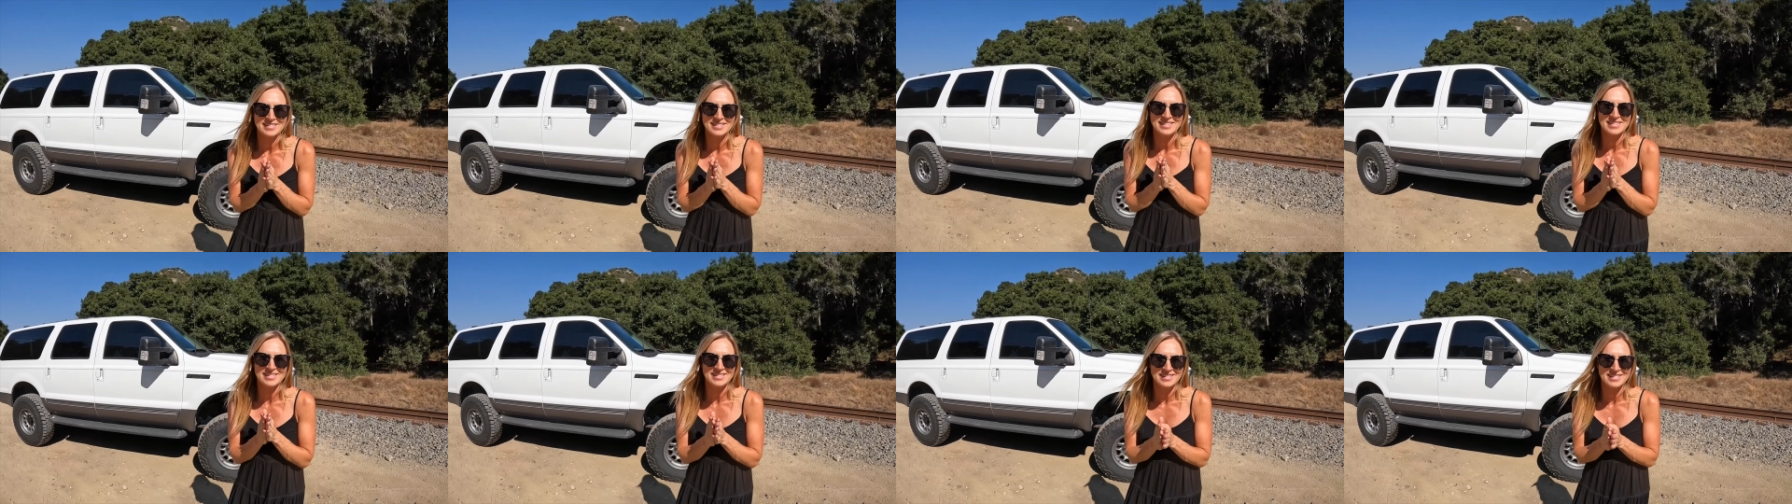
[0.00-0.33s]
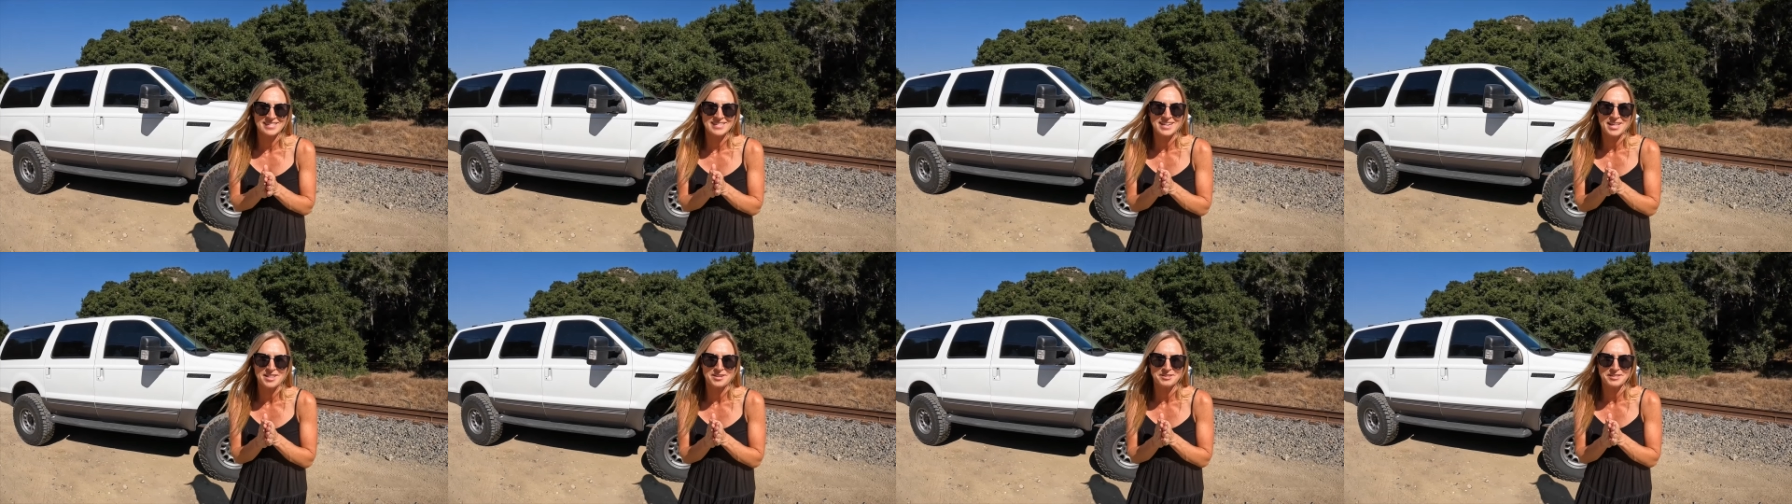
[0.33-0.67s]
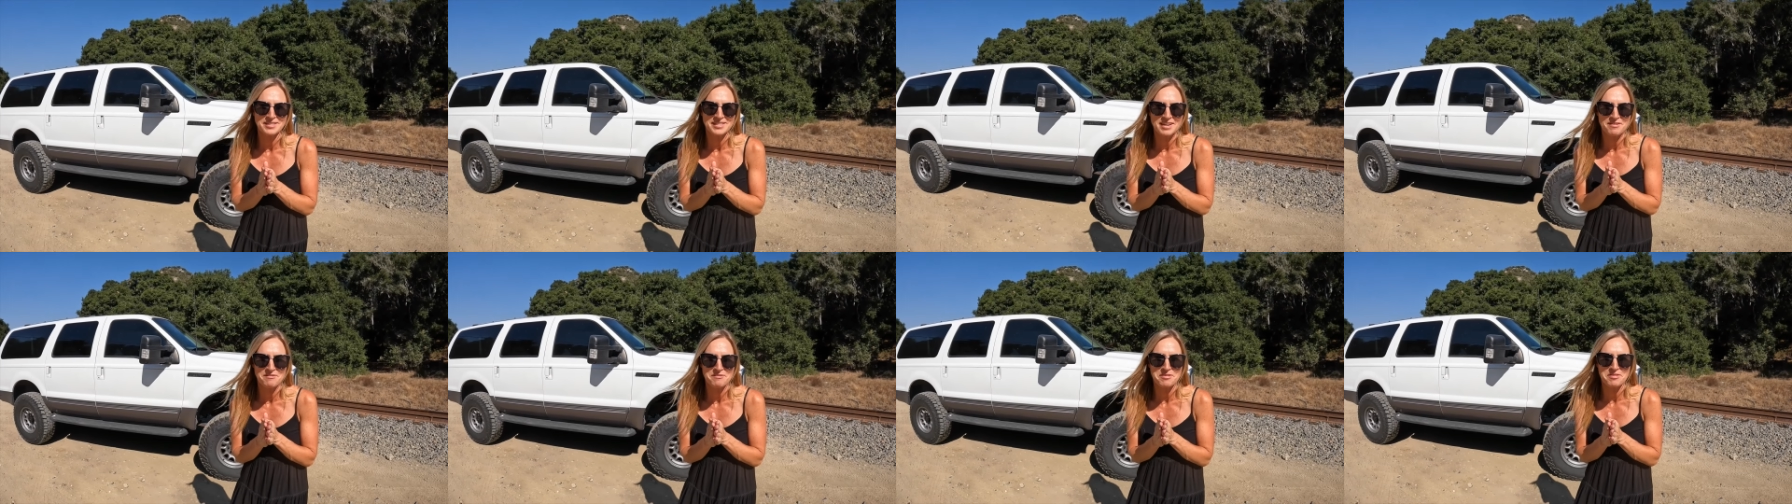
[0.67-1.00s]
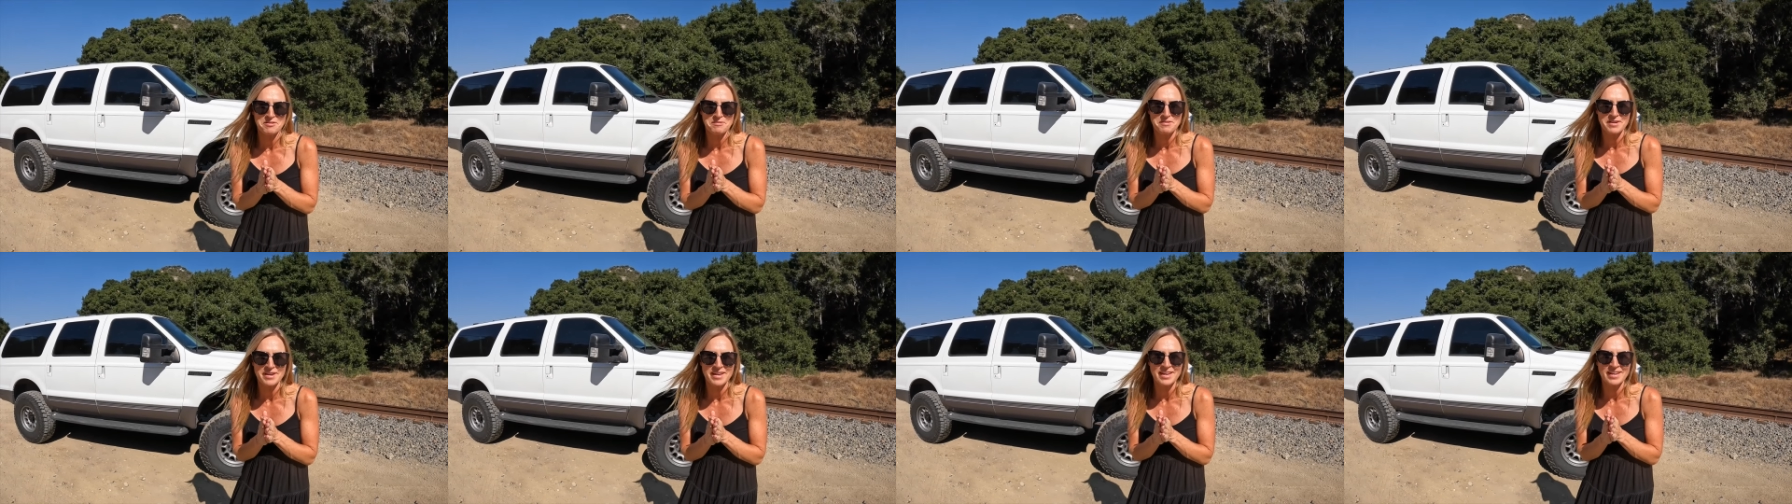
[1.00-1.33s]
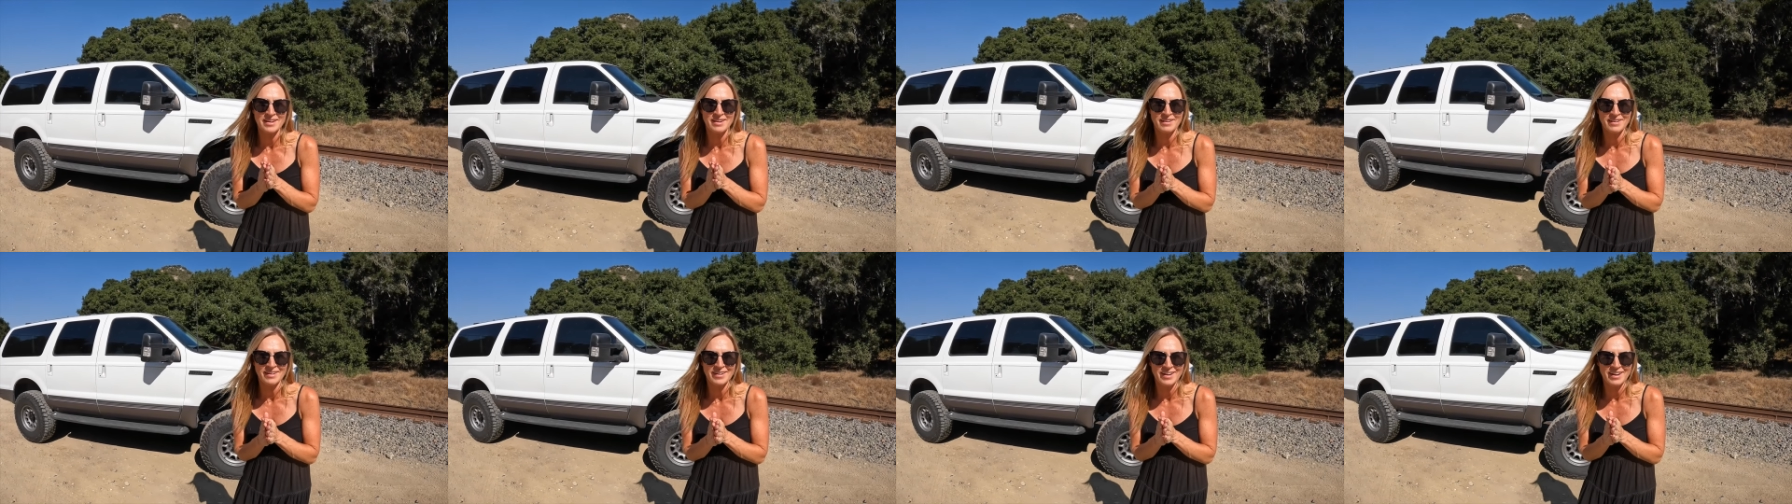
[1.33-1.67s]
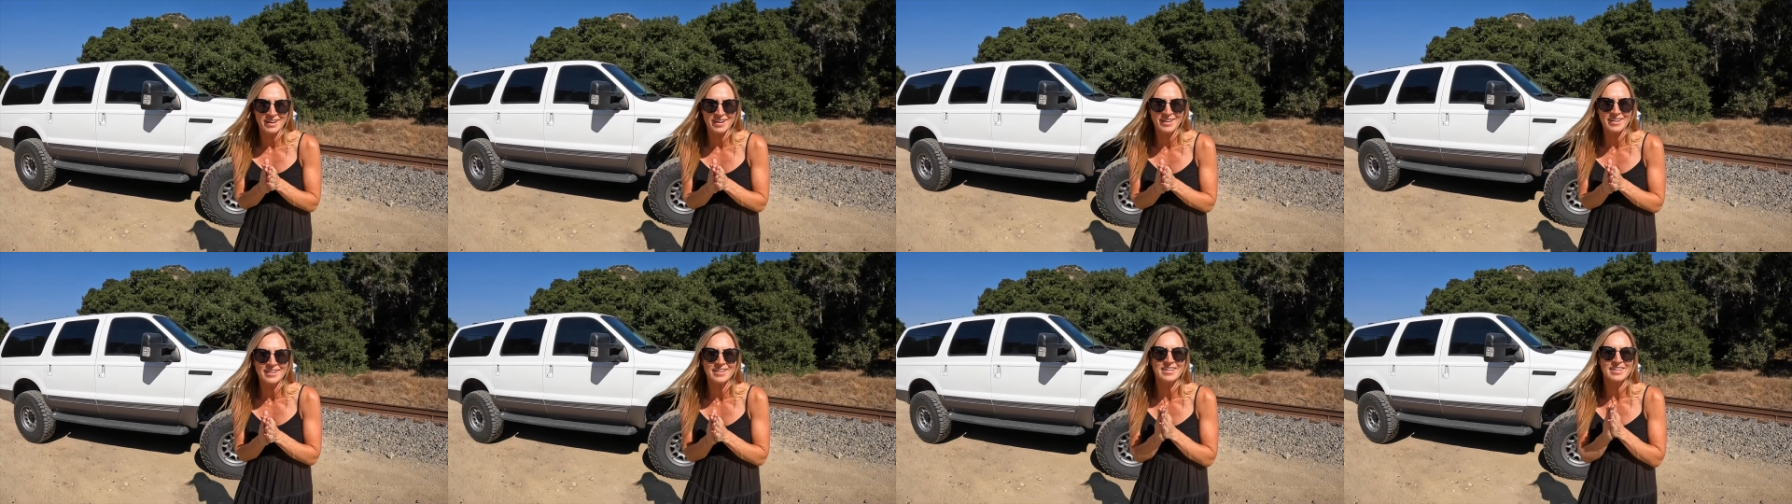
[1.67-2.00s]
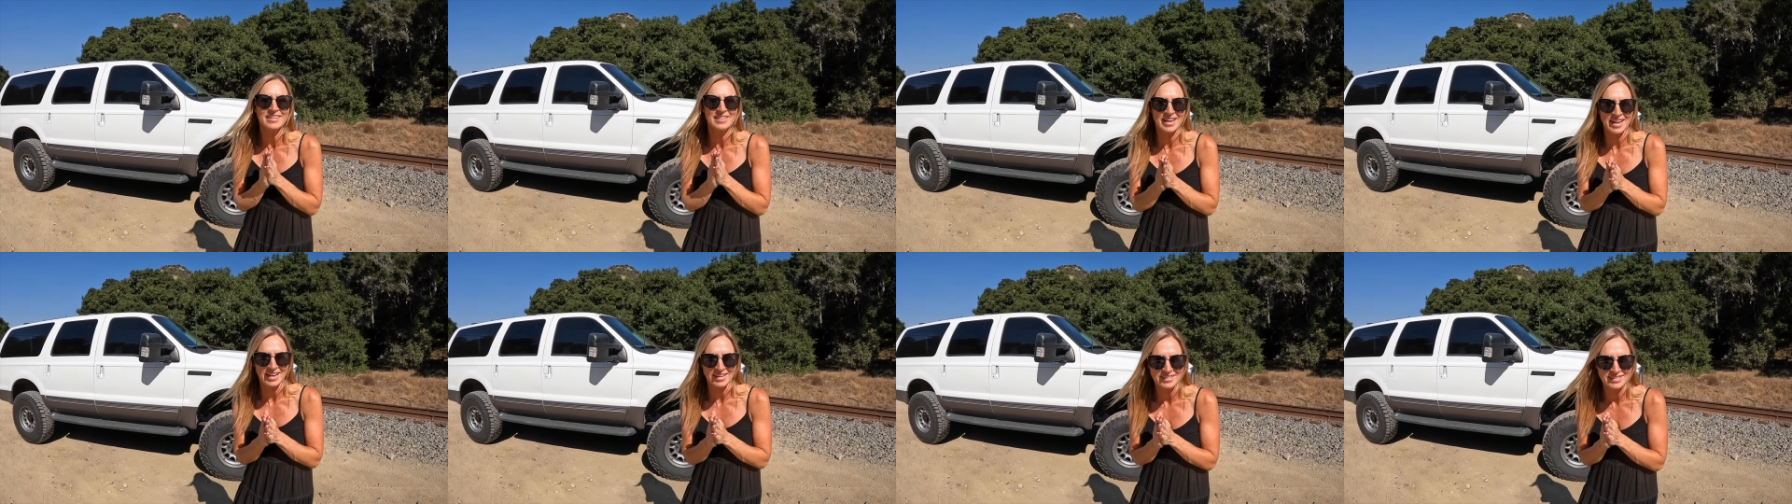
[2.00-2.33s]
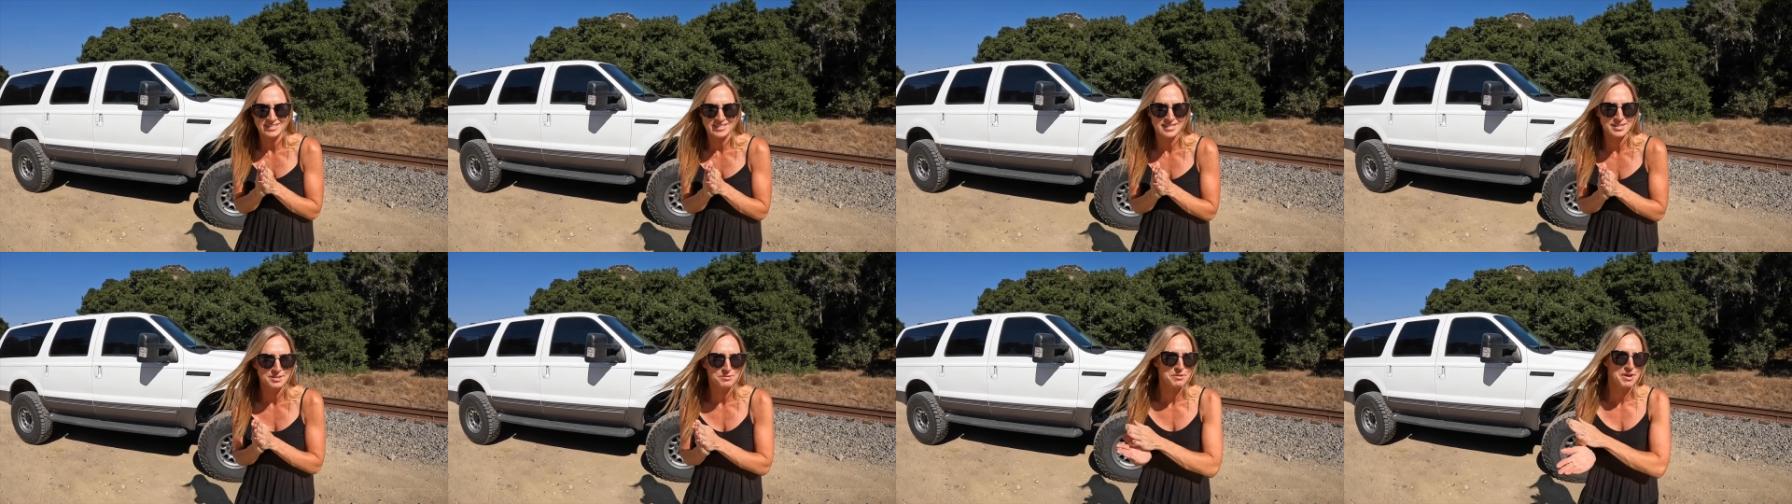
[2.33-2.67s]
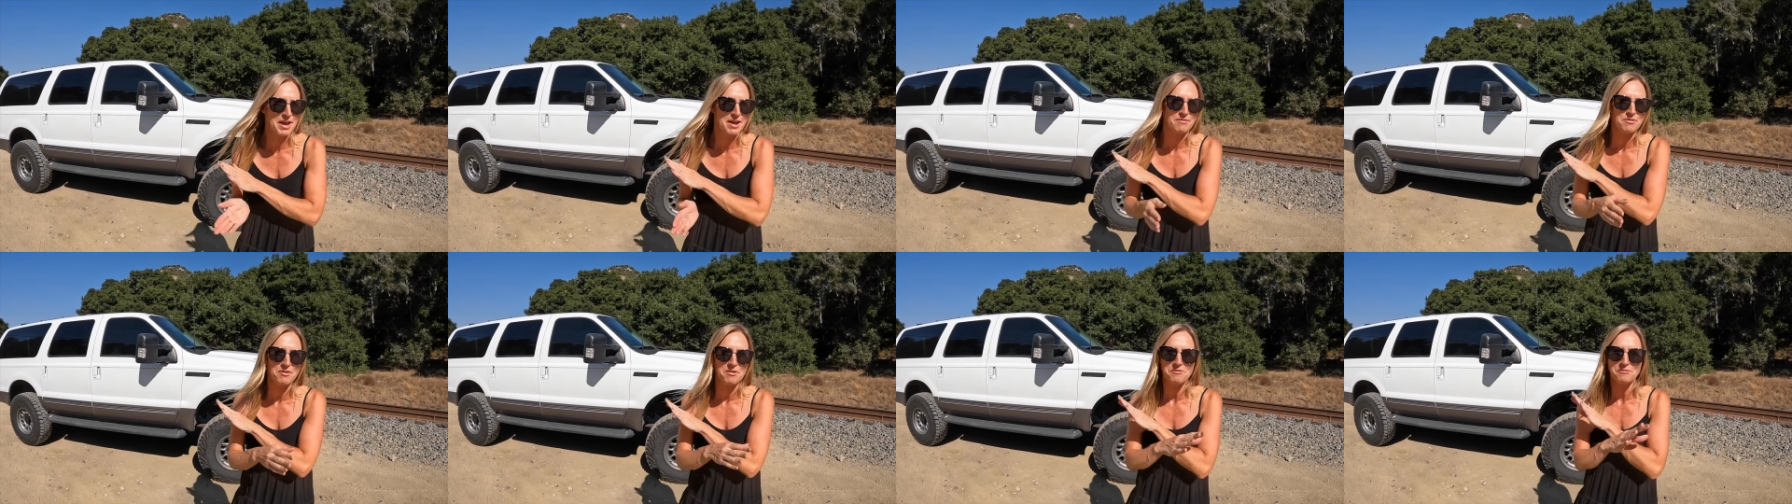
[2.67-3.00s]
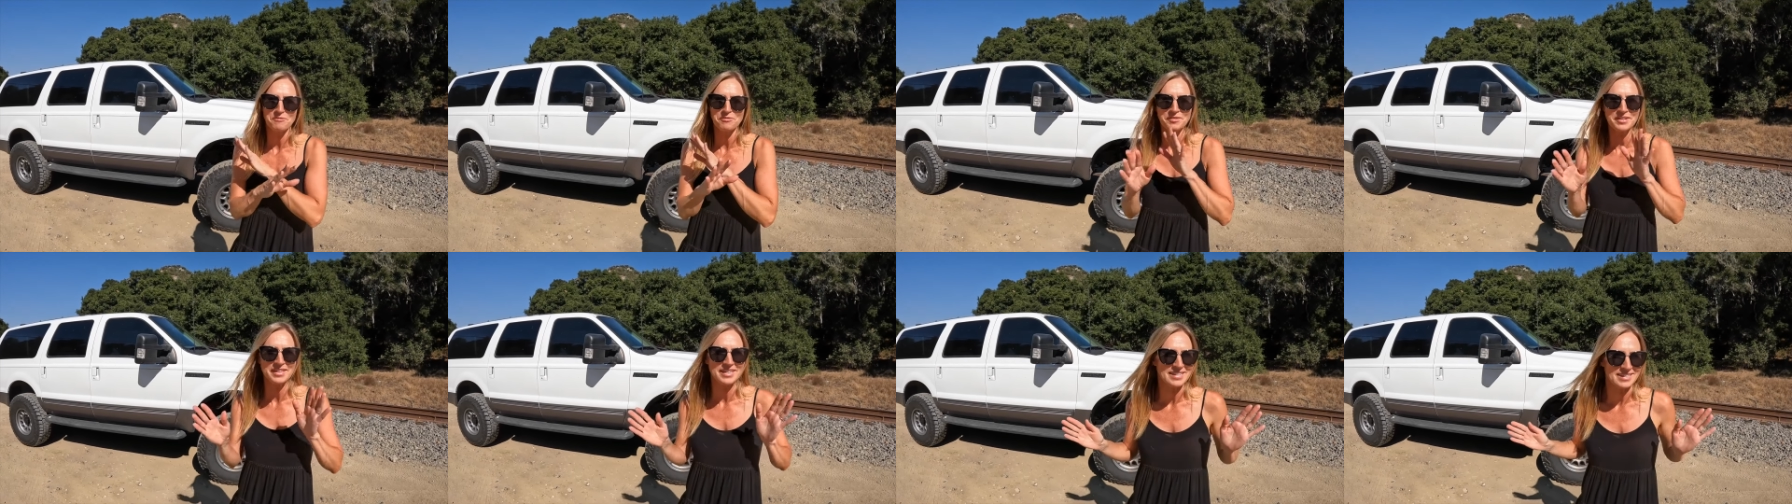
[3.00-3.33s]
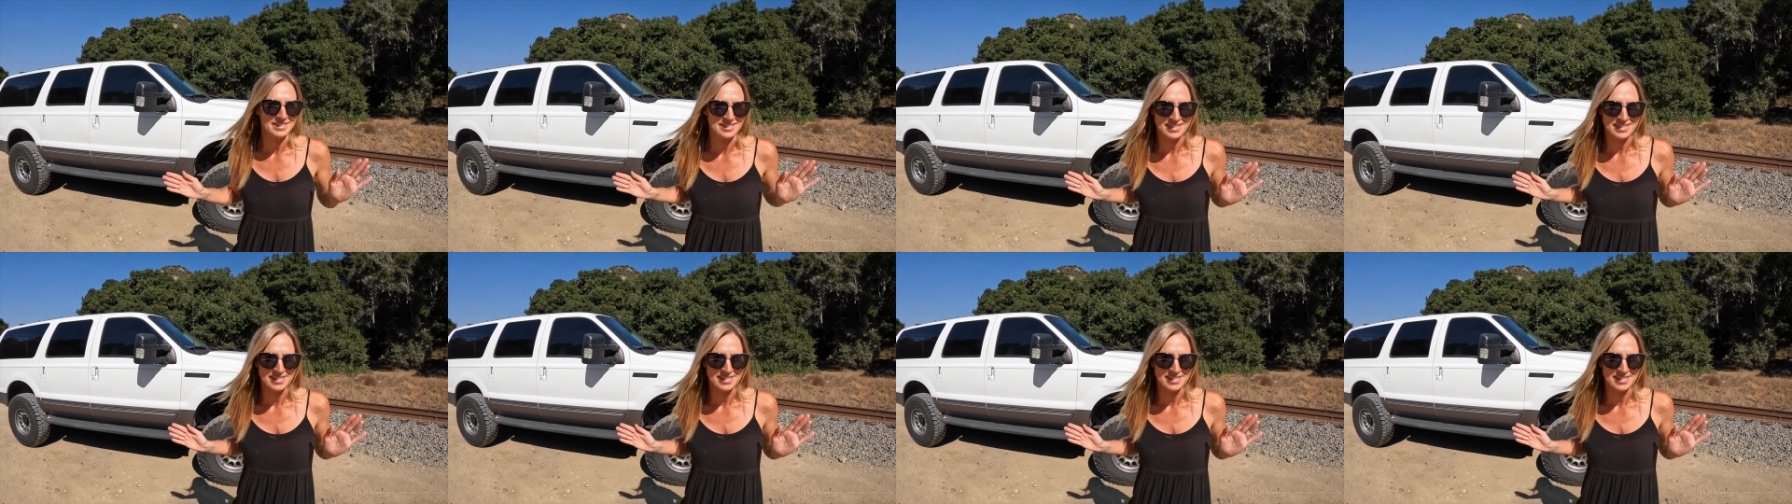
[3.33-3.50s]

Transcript: Is it another 7.3 in our yard? Yes, because we have a whole fleet of